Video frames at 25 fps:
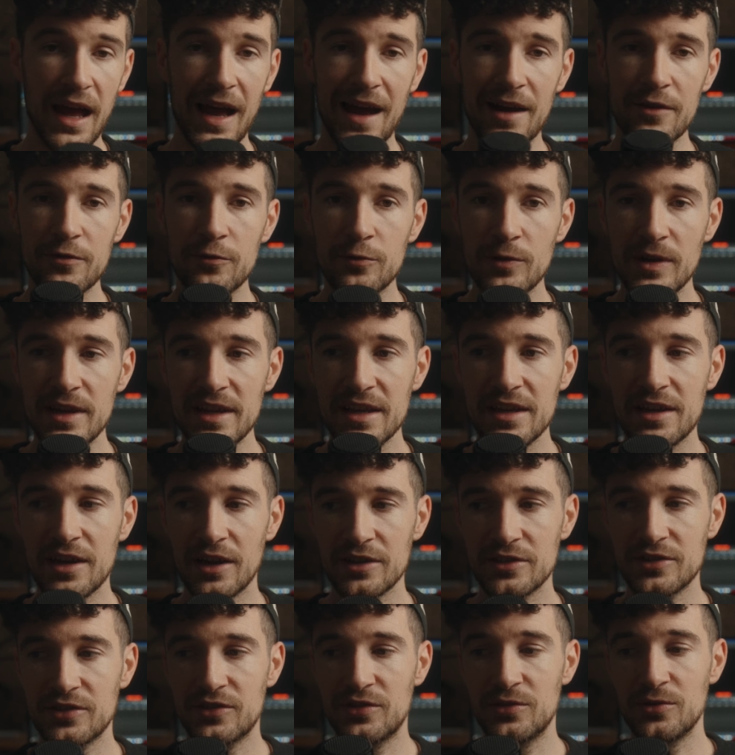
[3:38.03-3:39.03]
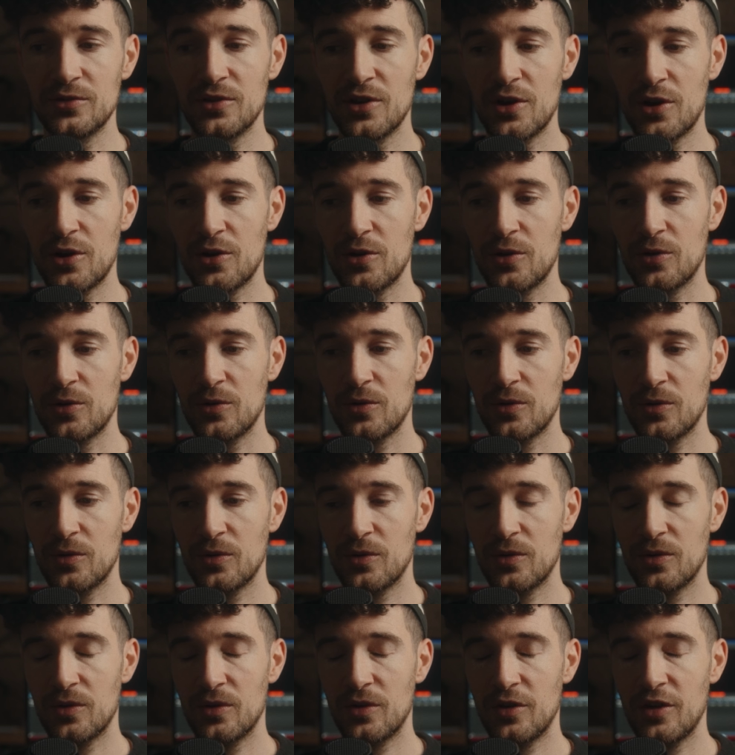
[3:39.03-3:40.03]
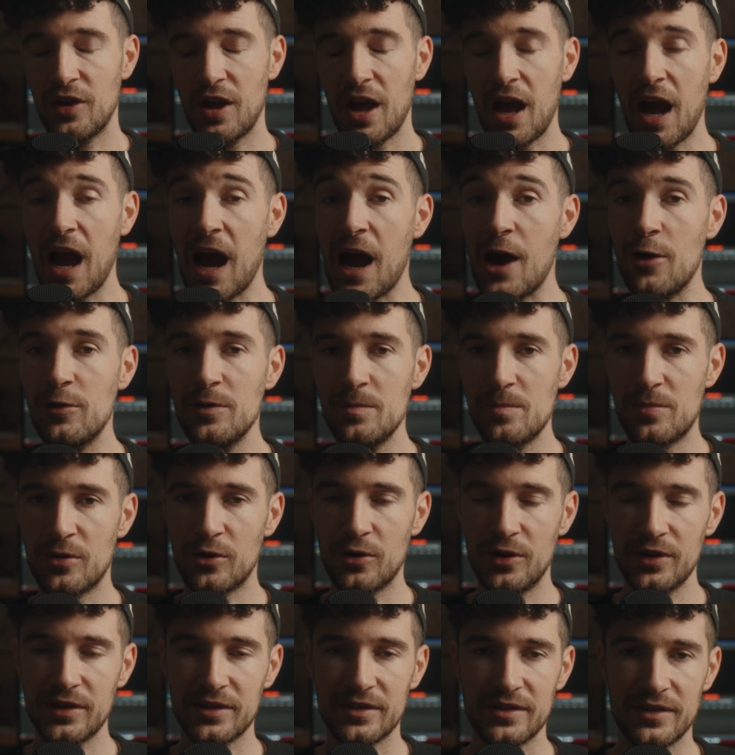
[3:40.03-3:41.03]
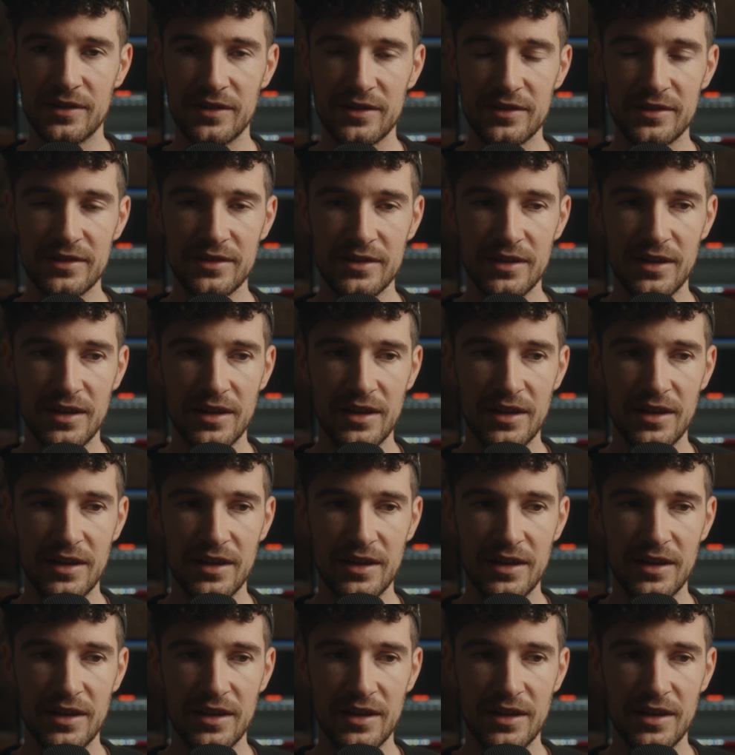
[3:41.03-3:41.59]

I've really got to know how important